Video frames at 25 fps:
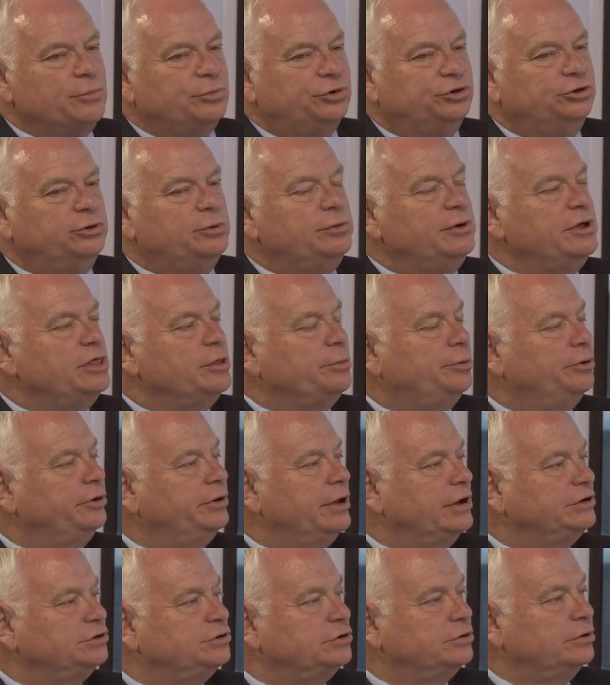Presumably the
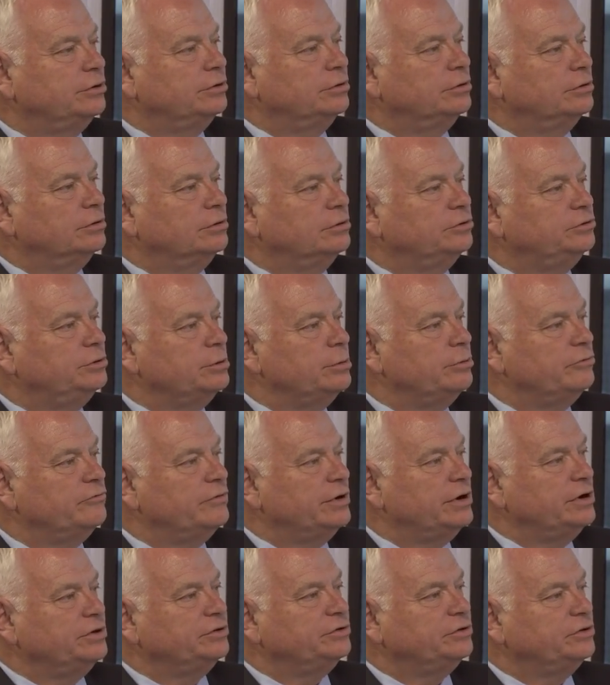prudential
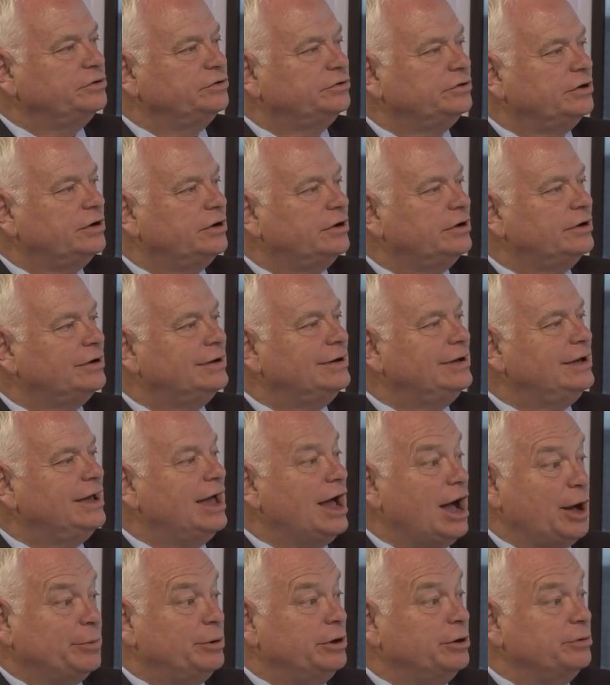supervisors are
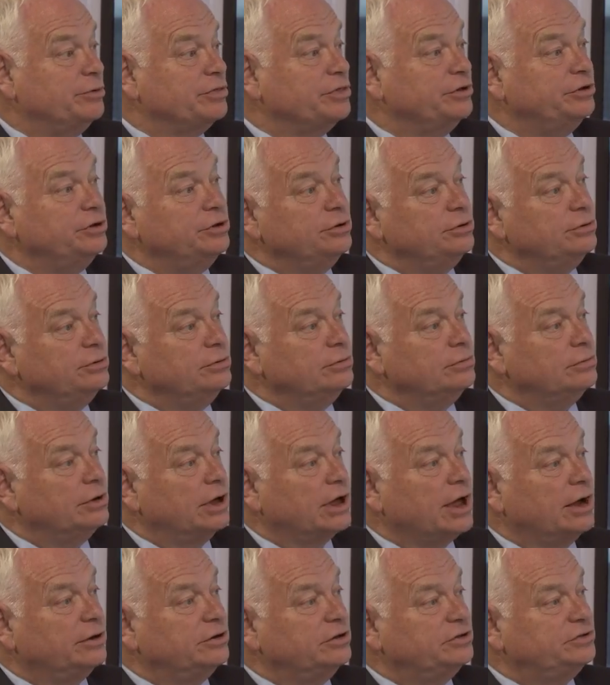happy with the new
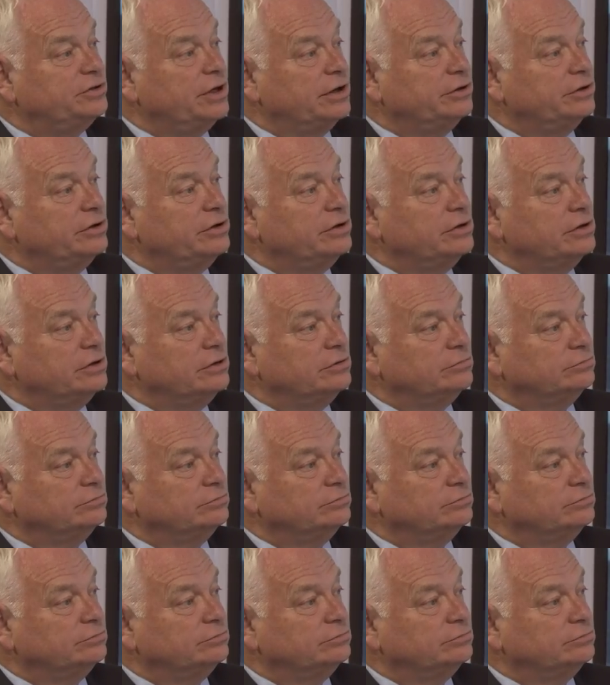accounting standard?